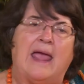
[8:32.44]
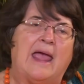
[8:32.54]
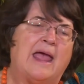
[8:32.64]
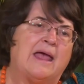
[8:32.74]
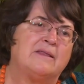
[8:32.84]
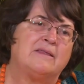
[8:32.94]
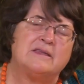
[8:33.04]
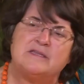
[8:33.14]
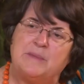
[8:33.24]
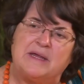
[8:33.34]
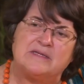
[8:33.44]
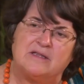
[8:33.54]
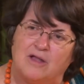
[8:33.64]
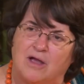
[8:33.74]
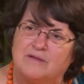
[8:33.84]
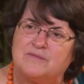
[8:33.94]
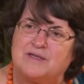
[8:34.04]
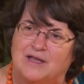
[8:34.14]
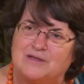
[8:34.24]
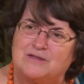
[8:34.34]
And this makes a lot of
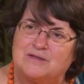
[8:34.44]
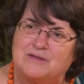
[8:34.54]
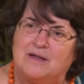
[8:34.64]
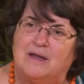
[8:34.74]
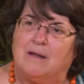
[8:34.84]
sense,